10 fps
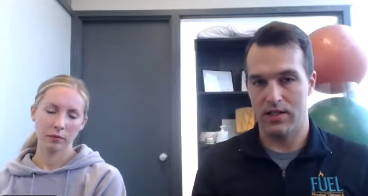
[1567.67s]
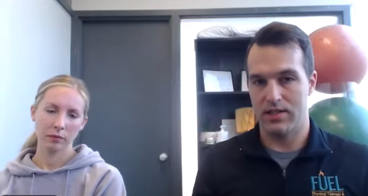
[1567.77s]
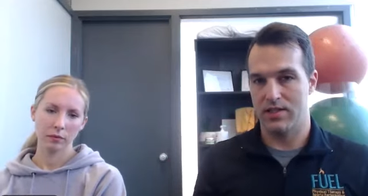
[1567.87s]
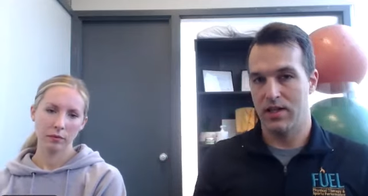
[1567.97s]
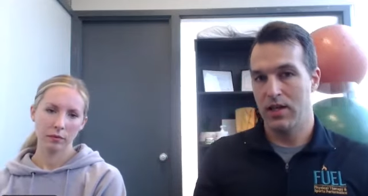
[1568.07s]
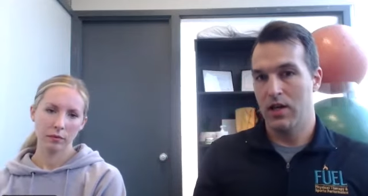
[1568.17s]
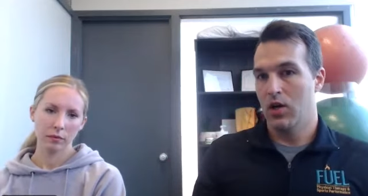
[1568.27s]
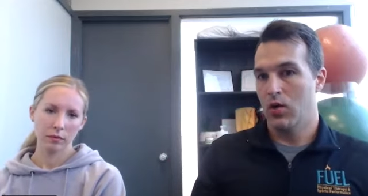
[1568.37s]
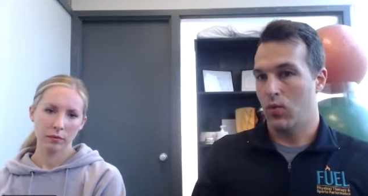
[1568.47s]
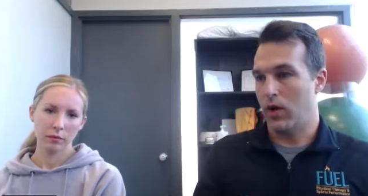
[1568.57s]
Speaker 1: this,
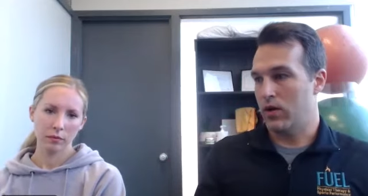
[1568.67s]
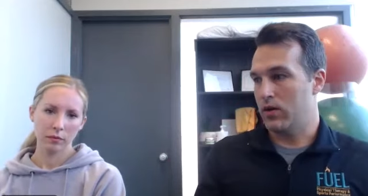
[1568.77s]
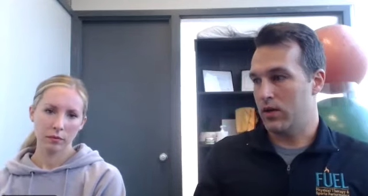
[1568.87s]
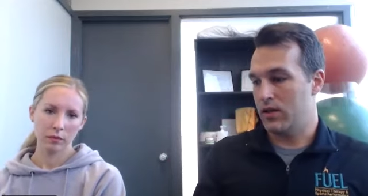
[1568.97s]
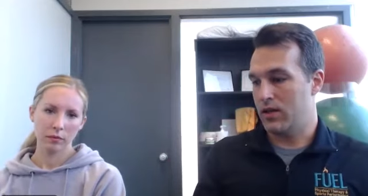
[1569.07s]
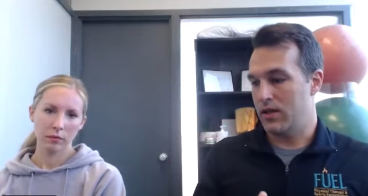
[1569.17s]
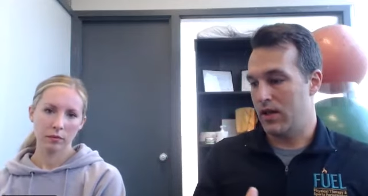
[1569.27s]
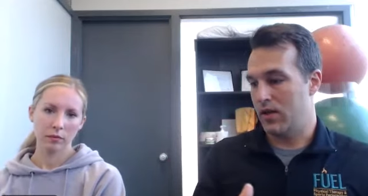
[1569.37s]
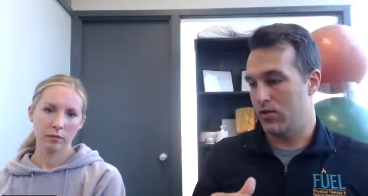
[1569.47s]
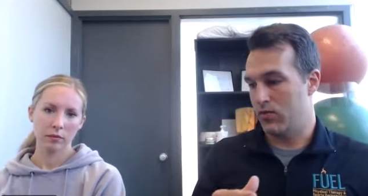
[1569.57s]
where can
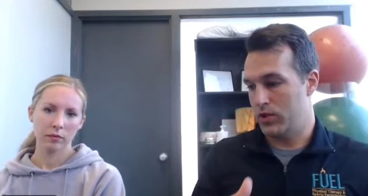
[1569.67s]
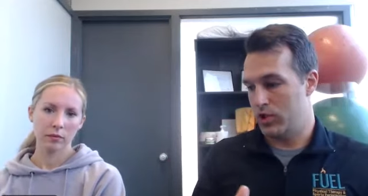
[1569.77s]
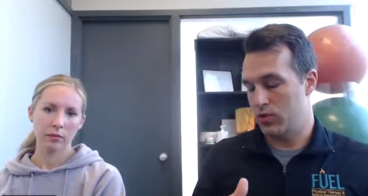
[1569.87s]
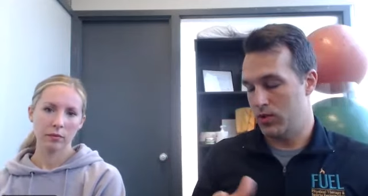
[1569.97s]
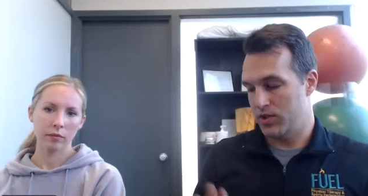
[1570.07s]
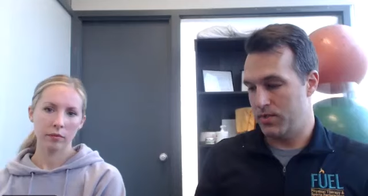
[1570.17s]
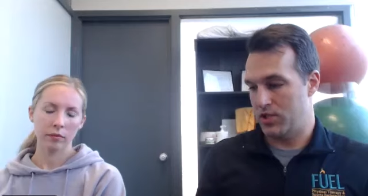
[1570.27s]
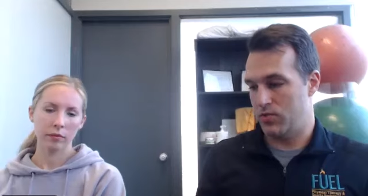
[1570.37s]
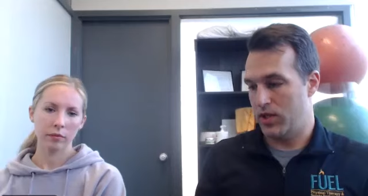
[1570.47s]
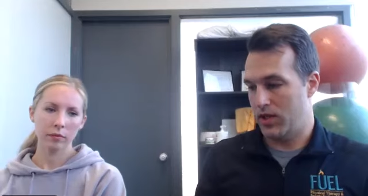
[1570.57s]
they reach you? What's the
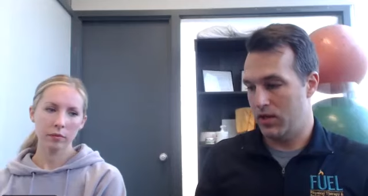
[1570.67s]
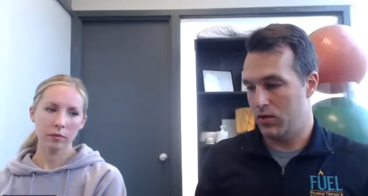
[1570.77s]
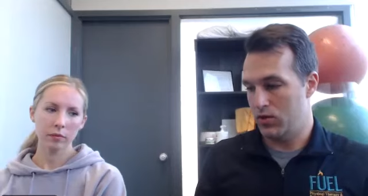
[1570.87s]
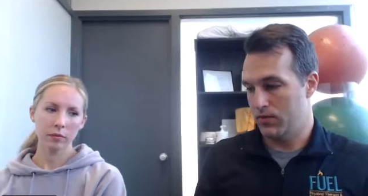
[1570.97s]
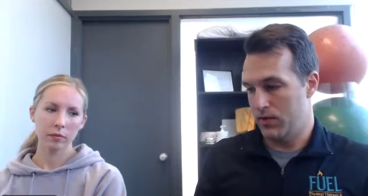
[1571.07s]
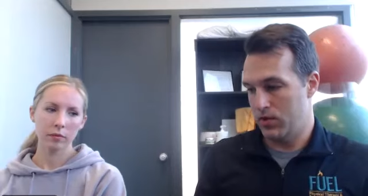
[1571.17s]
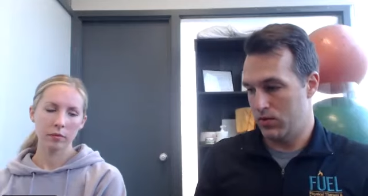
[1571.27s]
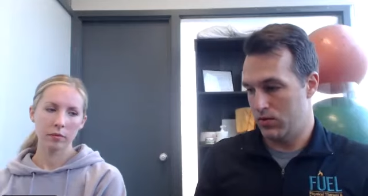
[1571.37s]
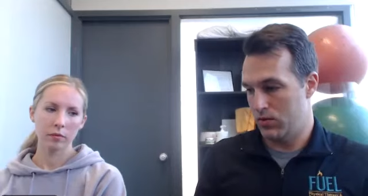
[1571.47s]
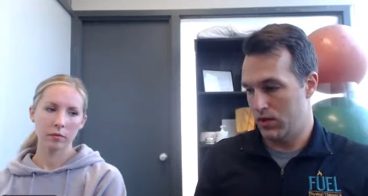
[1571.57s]
best way to get a hold of
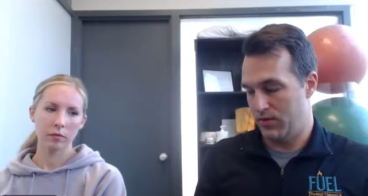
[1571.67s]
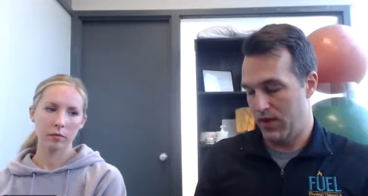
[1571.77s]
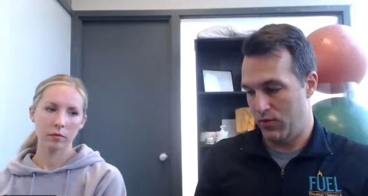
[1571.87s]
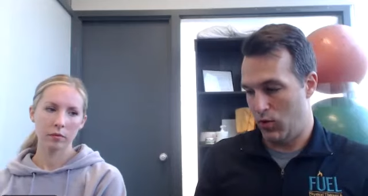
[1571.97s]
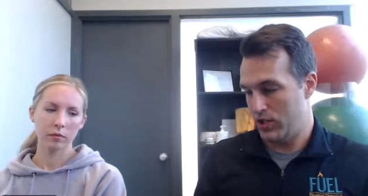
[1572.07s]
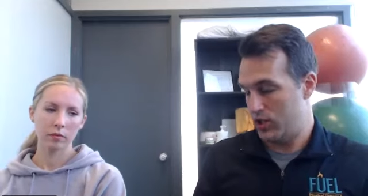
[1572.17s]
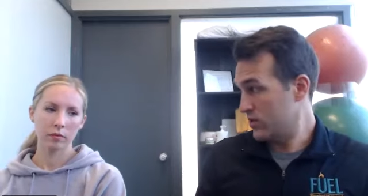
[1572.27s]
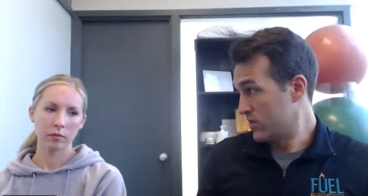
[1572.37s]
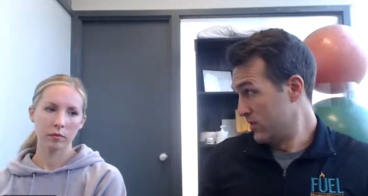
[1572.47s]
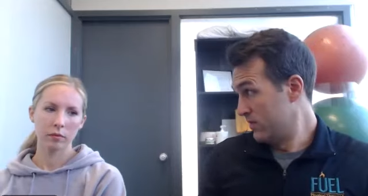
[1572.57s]
you if they have
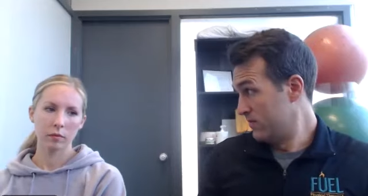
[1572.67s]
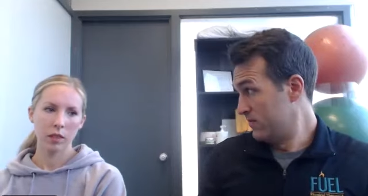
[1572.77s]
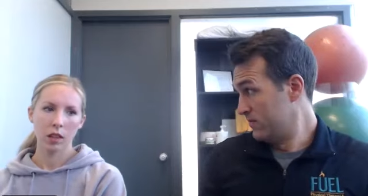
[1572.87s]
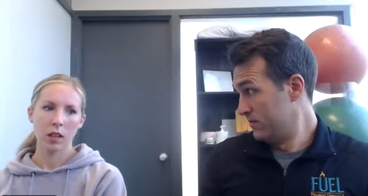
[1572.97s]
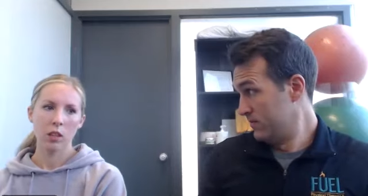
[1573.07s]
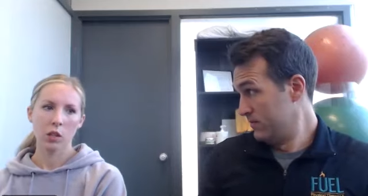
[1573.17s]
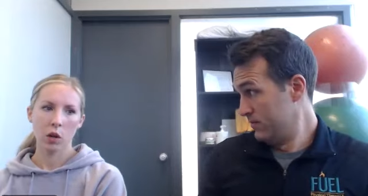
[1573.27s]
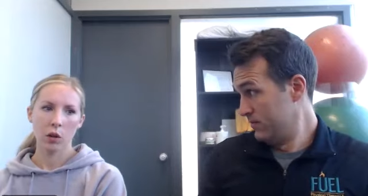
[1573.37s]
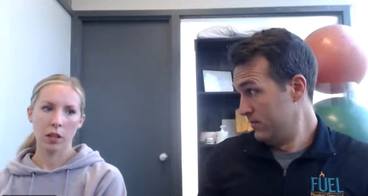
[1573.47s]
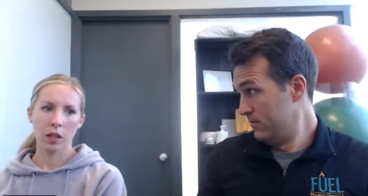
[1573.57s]
questions?
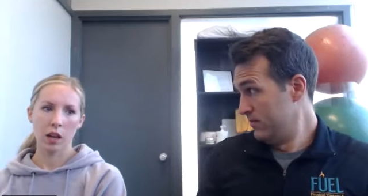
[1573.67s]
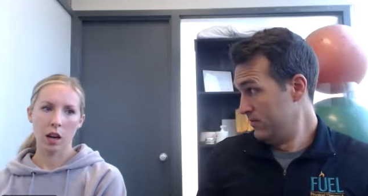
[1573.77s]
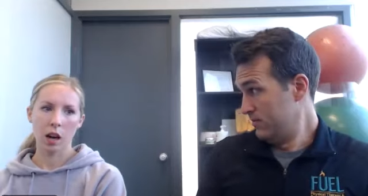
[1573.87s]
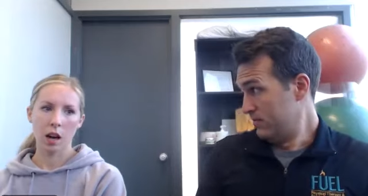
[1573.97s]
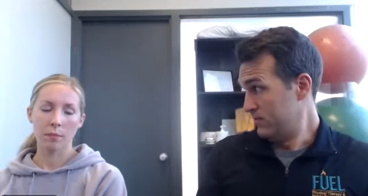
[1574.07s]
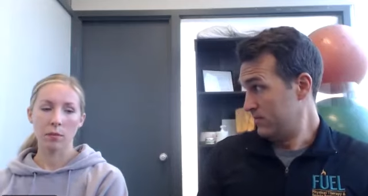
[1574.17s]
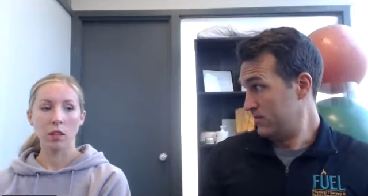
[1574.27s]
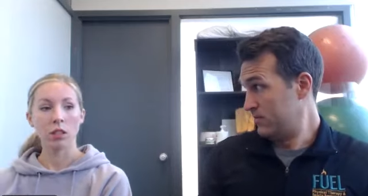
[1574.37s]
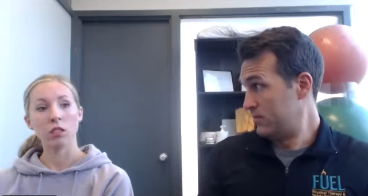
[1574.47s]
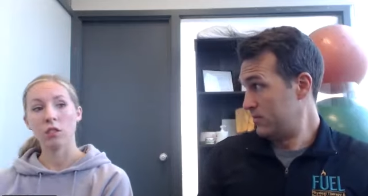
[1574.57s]
Speaker 2: So you
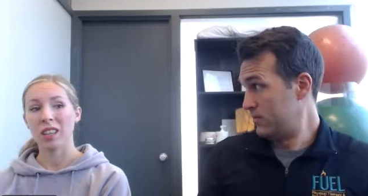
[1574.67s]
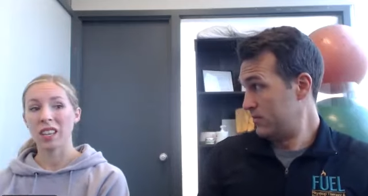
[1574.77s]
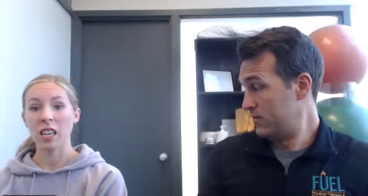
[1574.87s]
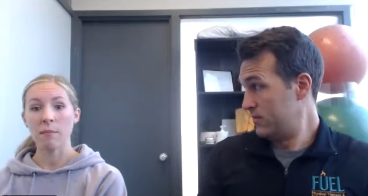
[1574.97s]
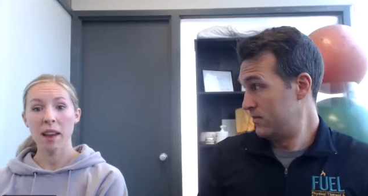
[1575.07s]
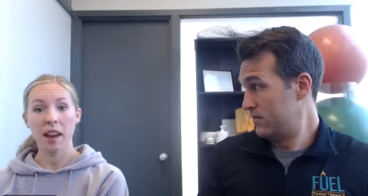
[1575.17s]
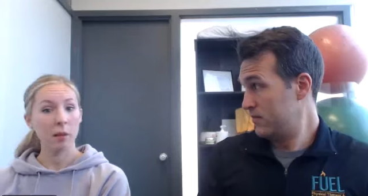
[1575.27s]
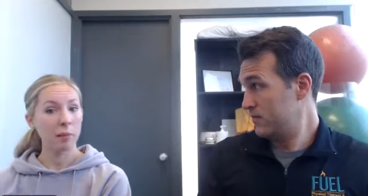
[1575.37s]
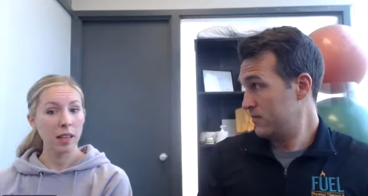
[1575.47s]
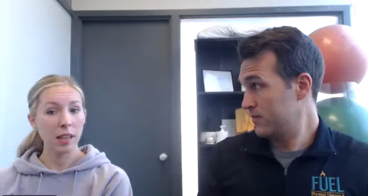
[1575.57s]
can
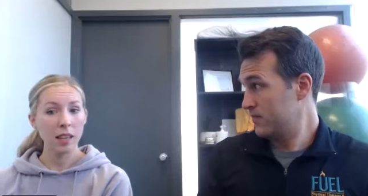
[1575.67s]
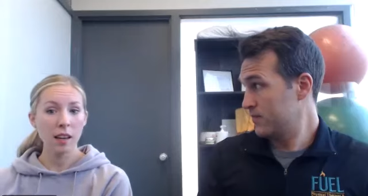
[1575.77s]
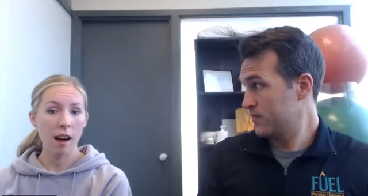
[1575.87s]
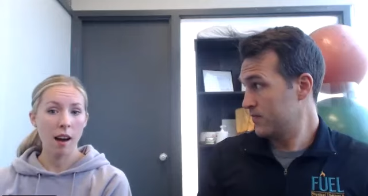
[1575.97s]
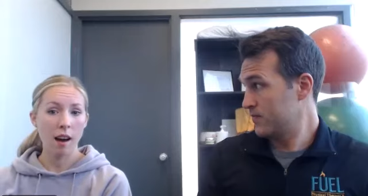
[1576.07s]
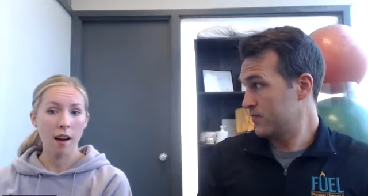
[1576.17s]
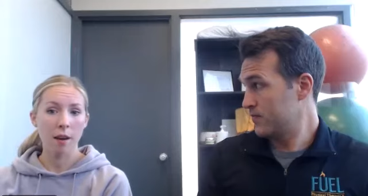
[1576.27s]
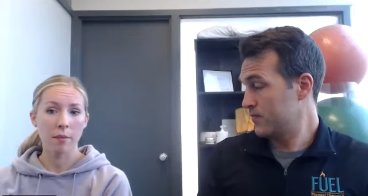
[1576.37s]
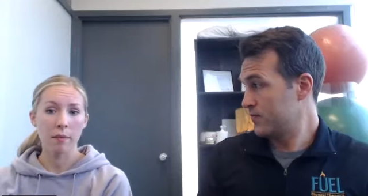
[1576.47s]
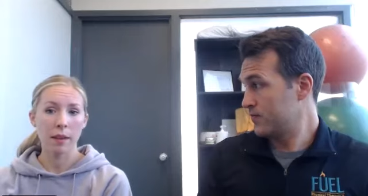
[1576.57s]
email me.
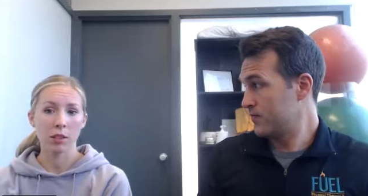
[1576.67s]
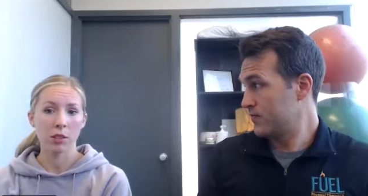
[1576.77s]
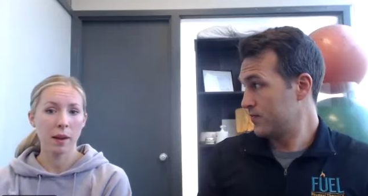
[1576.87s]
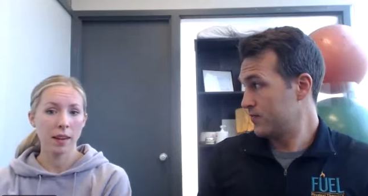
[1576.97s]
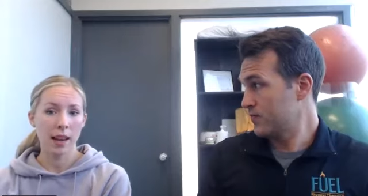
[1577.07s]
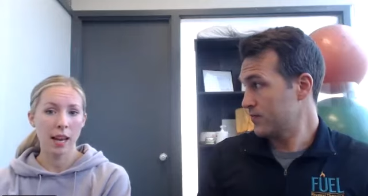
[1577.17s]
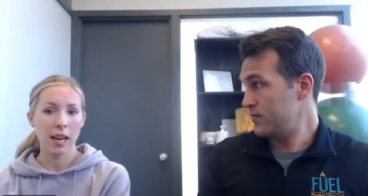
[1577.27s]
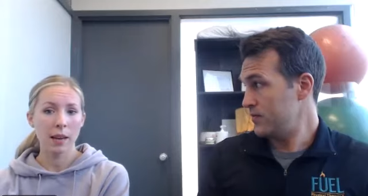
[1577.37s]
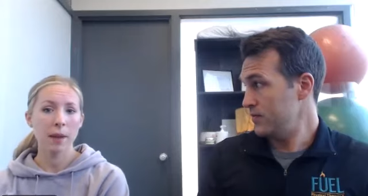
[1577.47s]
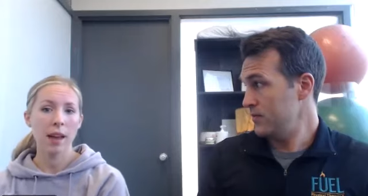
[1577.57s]
It's just my
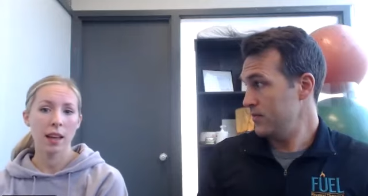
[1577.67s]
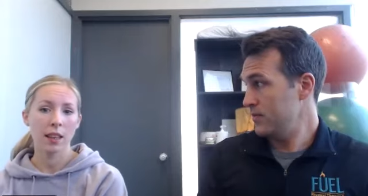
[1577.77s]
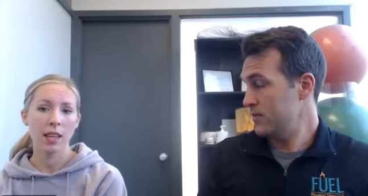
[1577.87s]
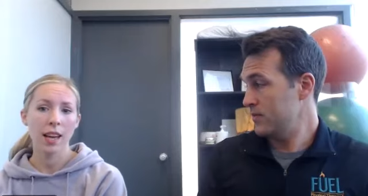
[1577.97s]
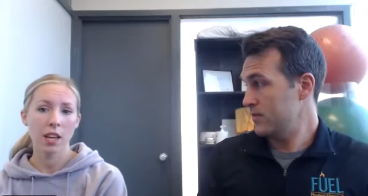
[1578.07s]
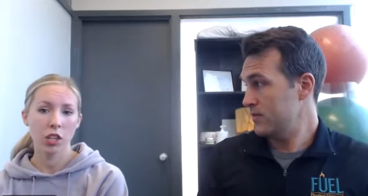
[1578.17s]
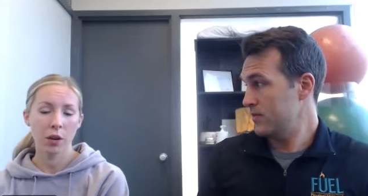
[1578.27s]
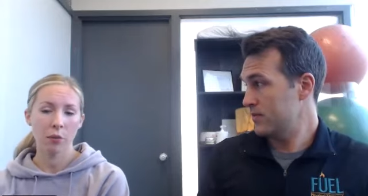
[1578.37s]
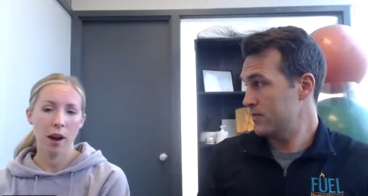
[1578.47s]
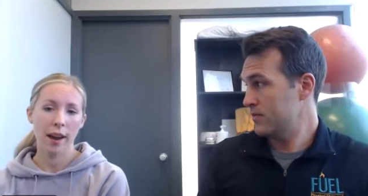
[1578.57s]
name, Hayley,
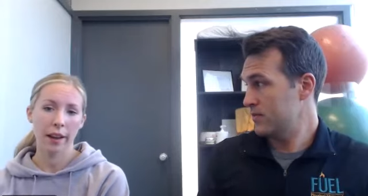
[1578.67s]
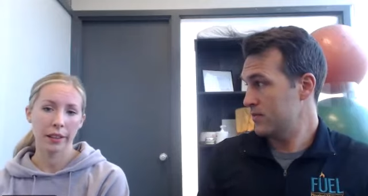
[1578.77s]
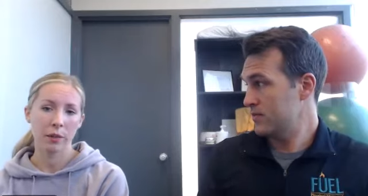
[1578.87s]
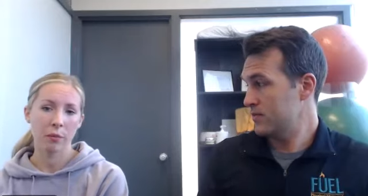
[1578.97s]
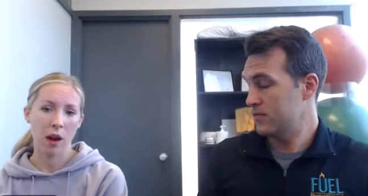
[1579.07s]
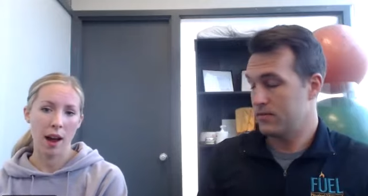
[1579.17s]
Hayley,